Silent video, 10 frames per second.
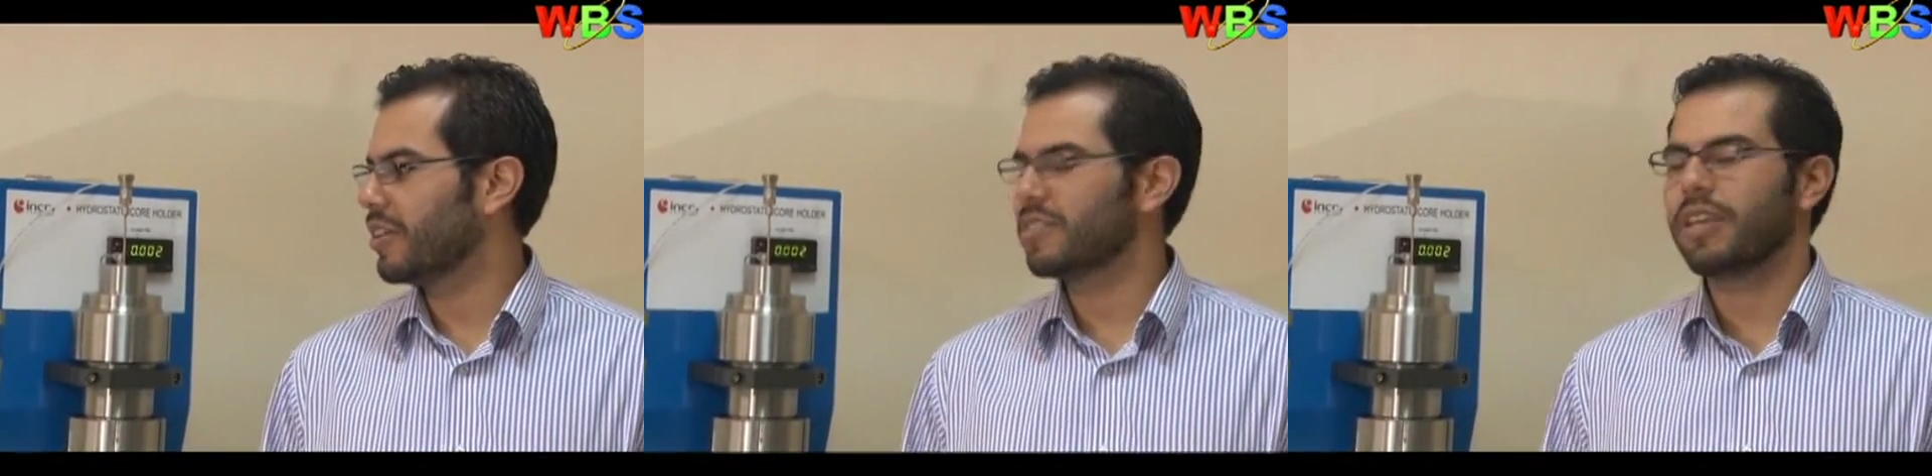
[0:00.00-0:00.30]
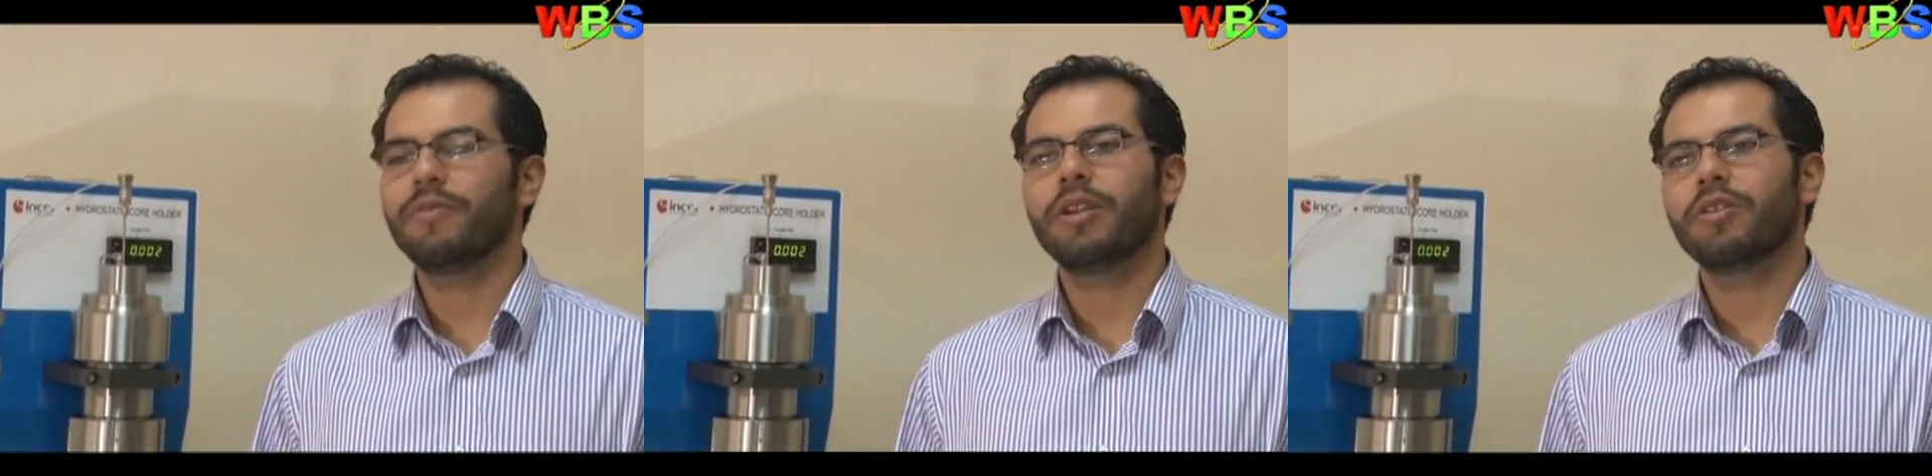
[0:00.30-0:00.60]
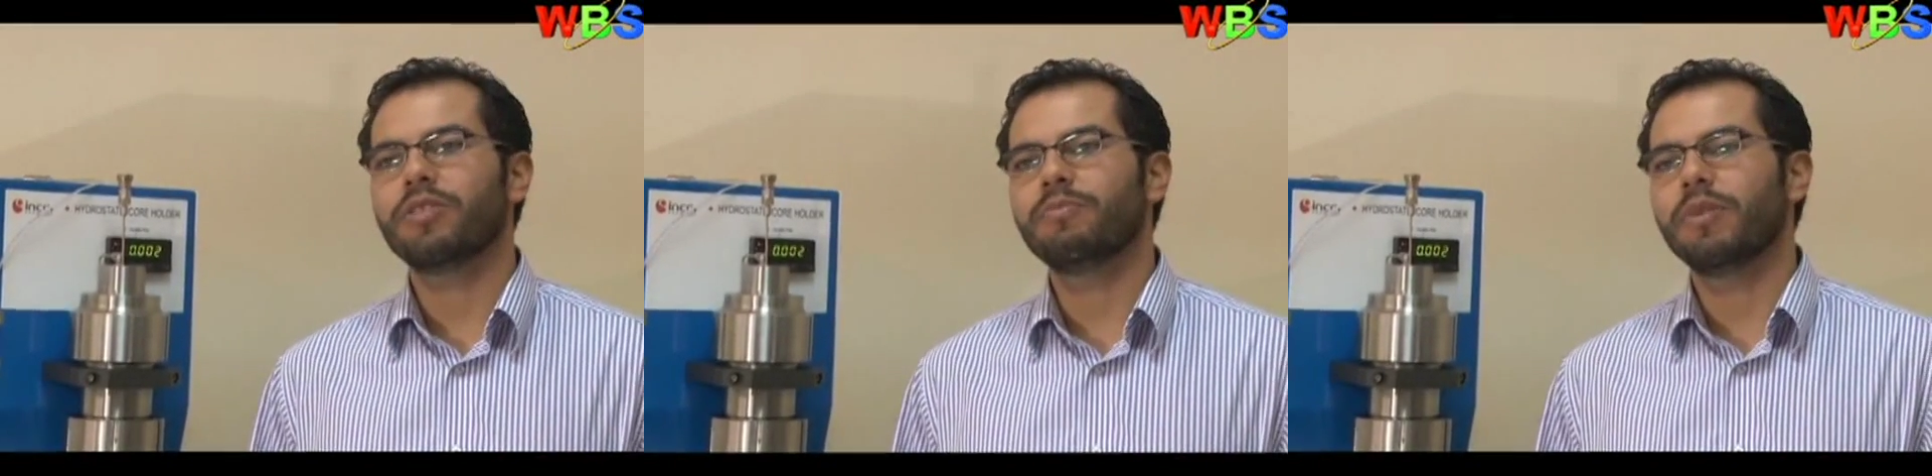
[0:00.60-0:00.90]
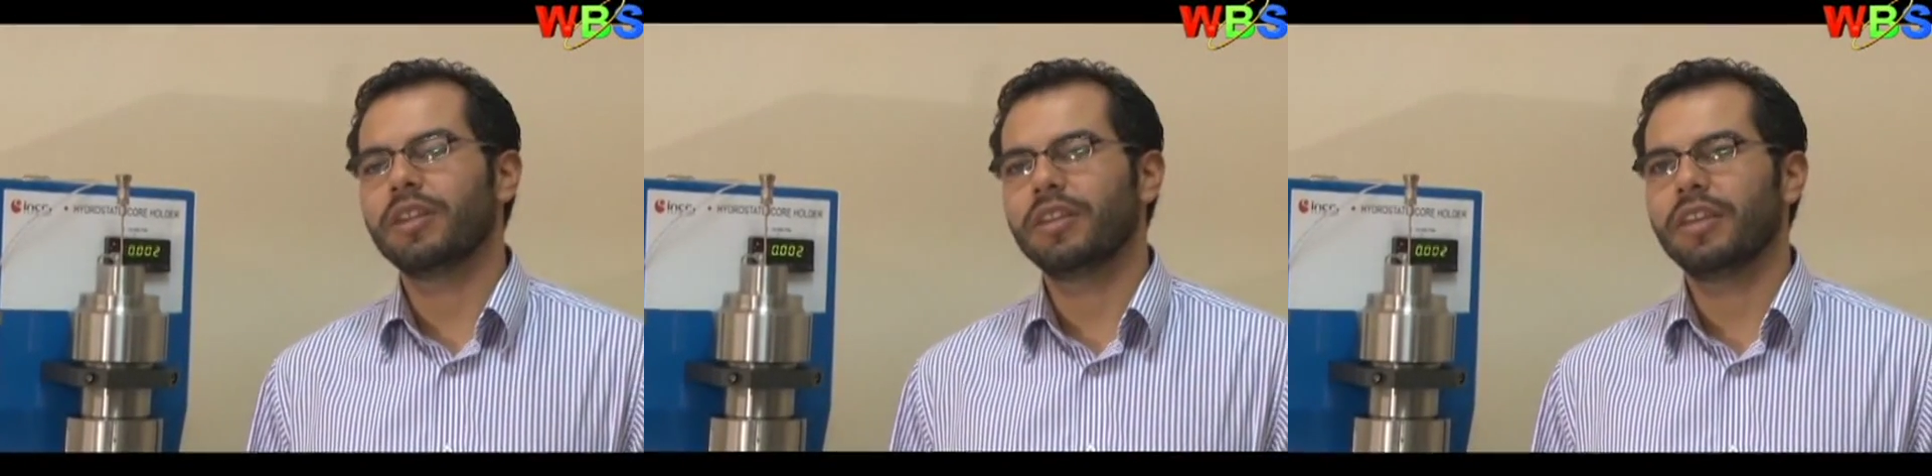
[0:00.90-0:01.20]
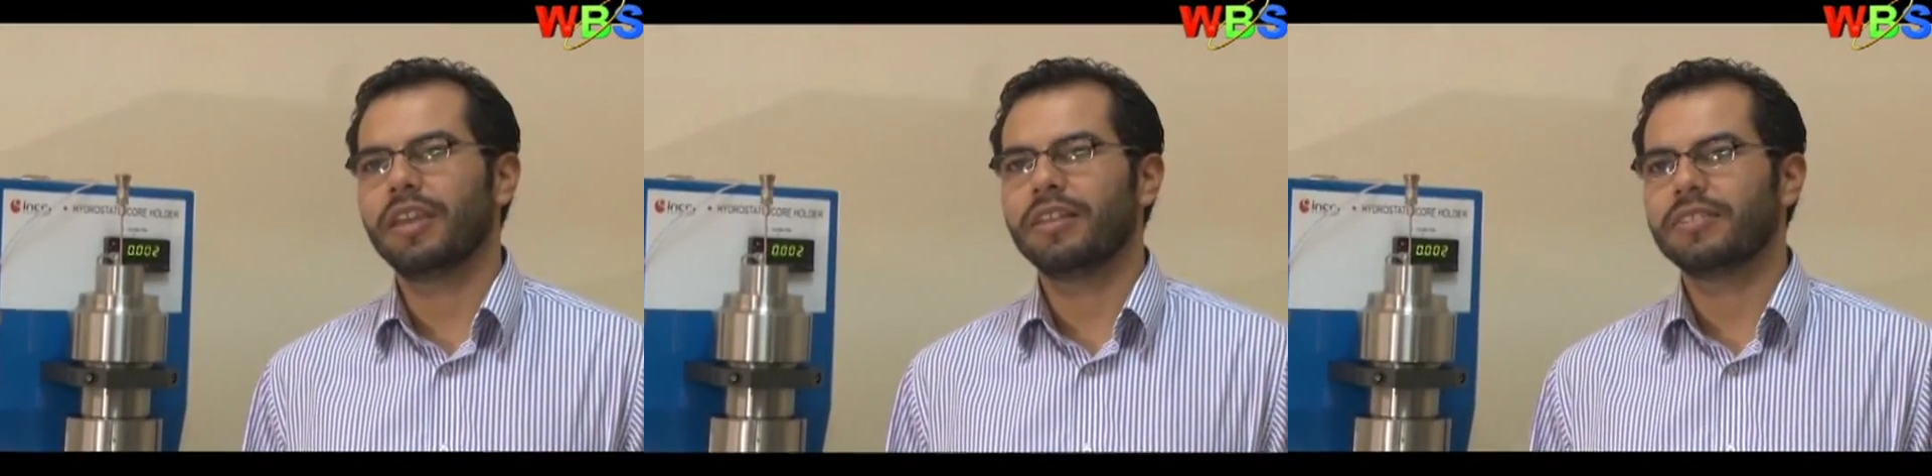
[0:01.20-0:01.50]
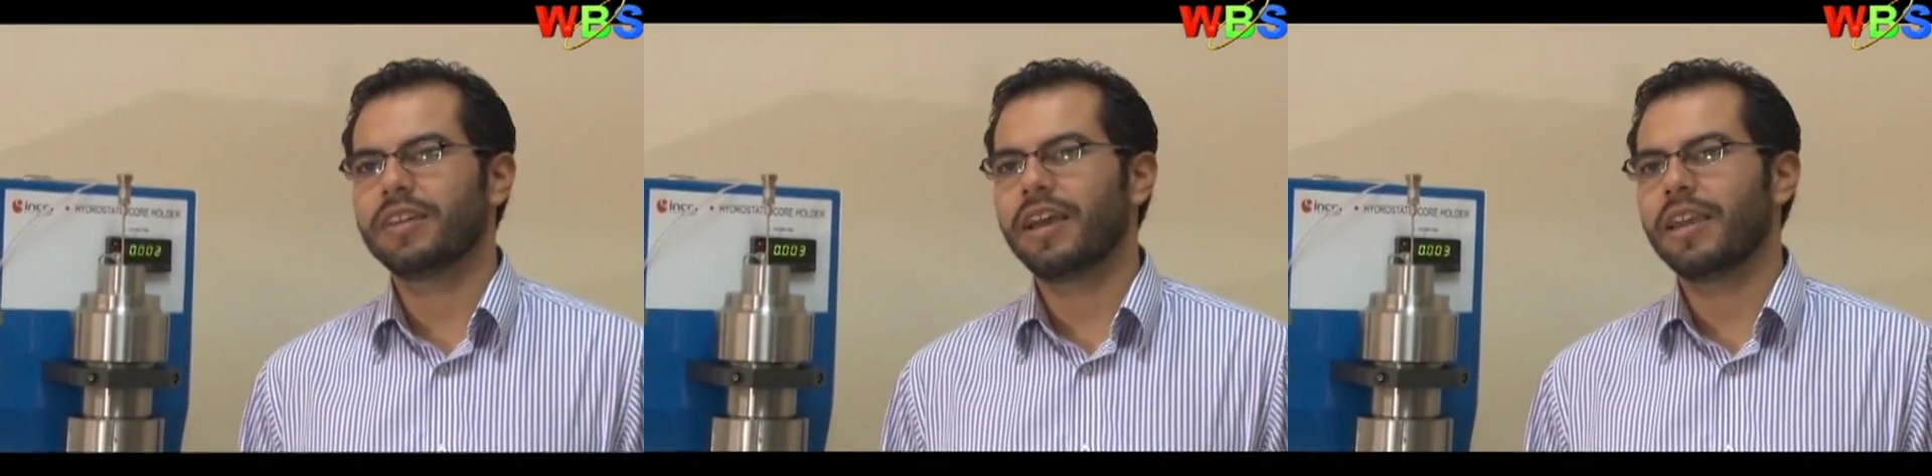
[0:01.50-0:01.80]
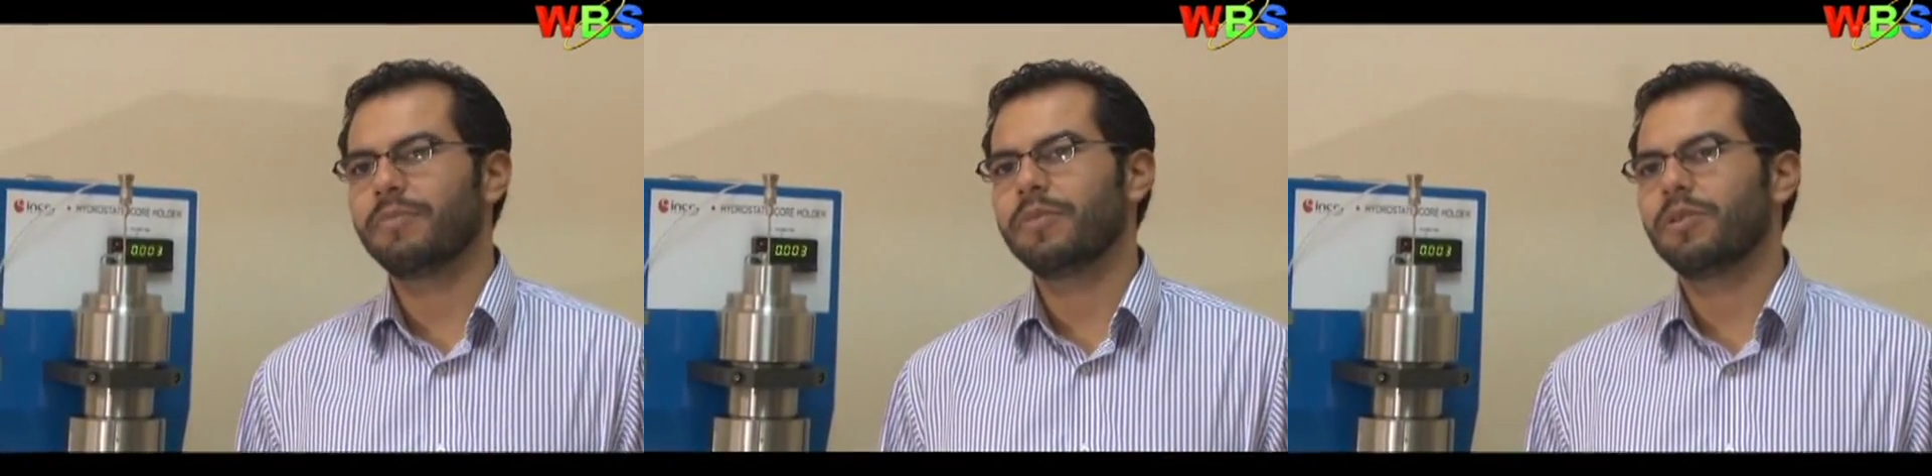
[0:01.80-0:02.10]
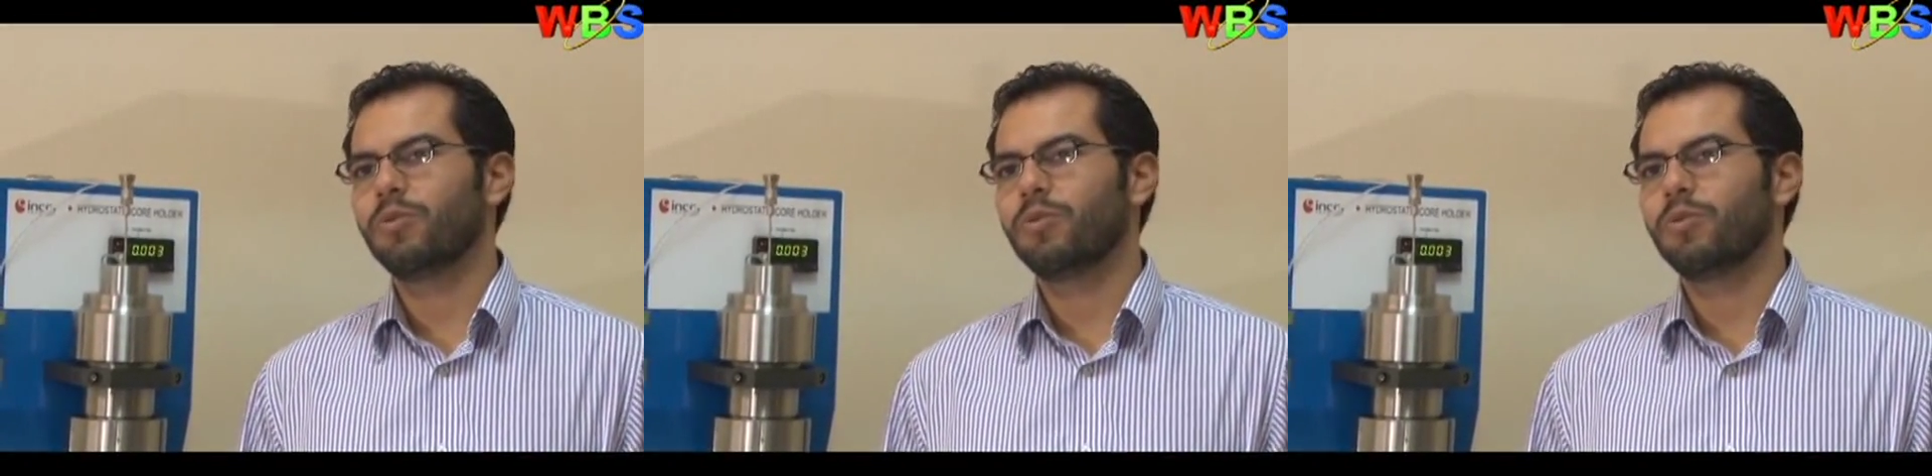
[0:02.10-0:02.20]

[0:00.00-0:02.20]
save a lot of money and time